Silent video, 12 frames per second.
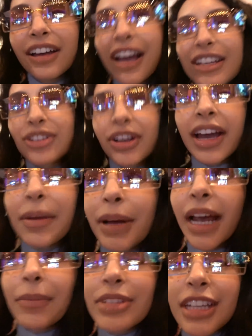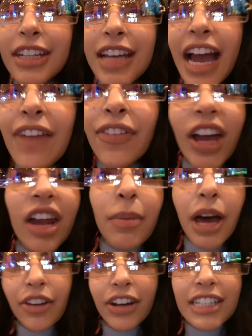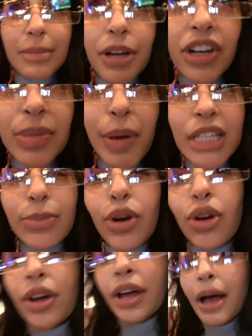guys, okay, my camera's gonna die. I forgot a battery, so I'm irresponsible.